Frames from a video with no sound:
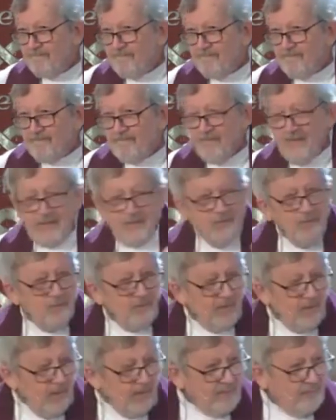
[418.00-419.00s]
And her
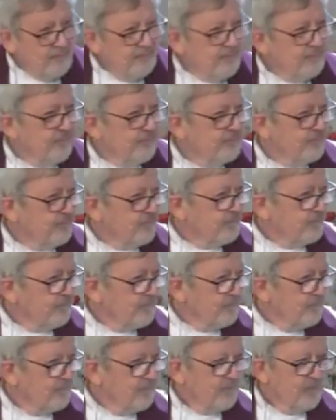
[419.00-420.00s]
life
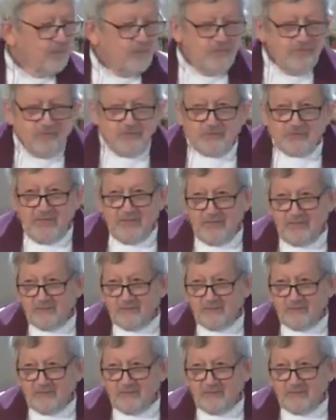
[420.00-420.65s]
was changed.